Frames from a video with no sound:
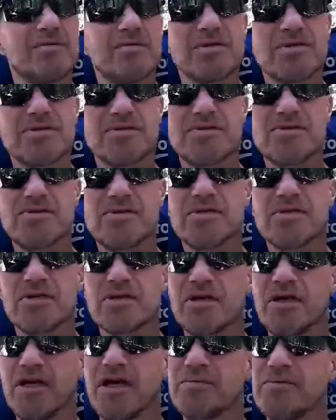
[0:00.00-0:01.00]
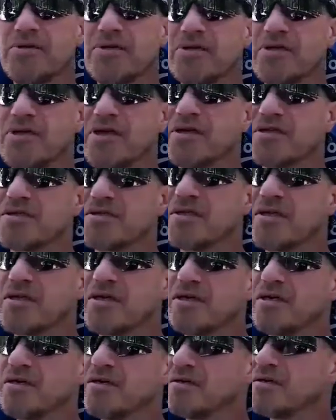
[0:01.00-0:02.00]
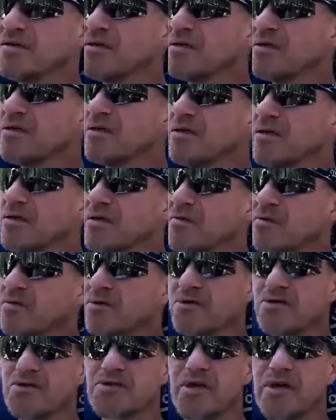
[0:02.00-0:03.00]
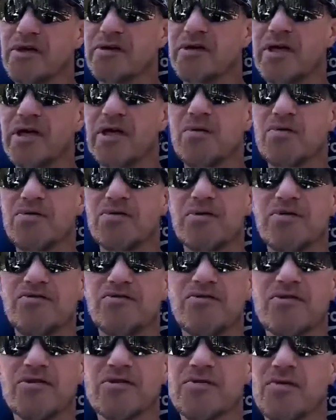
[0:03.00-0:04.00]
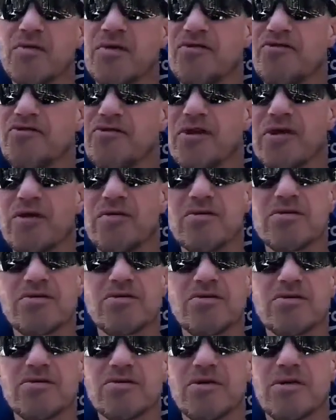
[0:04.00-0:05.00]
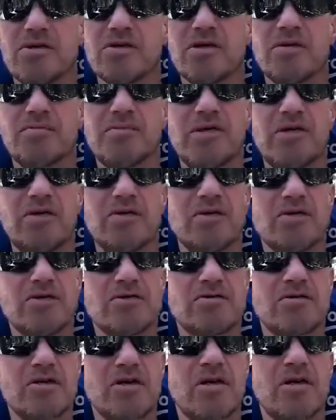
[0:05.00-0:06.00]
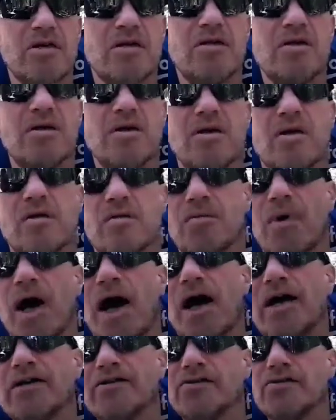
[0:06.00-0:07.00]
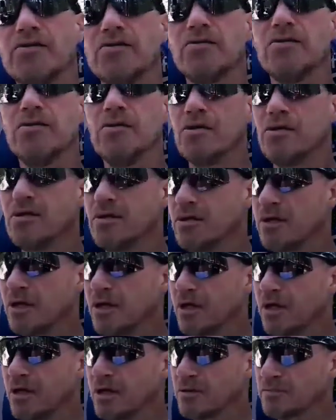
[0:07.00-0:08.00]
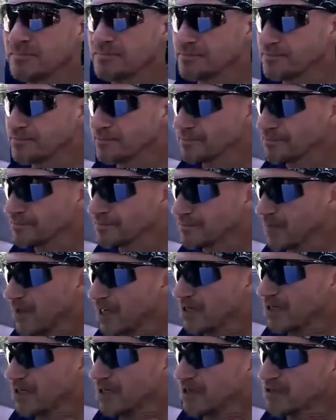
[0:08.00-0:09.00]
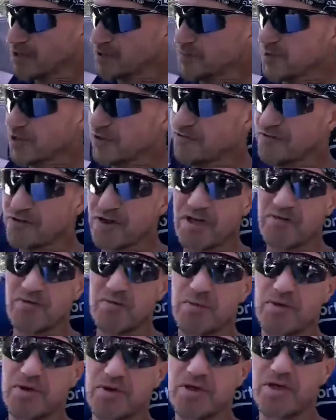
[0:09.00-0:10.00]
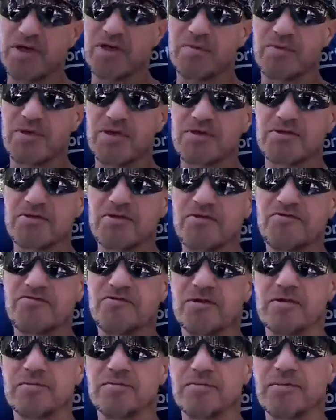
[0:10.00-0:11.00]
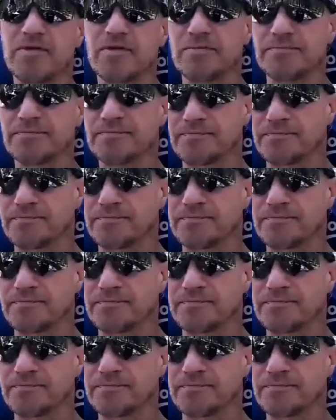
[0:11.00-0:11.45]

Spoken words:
as soon as you get camped at the next site, when you're starting out within the first 24 hours, you start coming out of your shell. I do. I can't speak for everybody. Everybody's different. But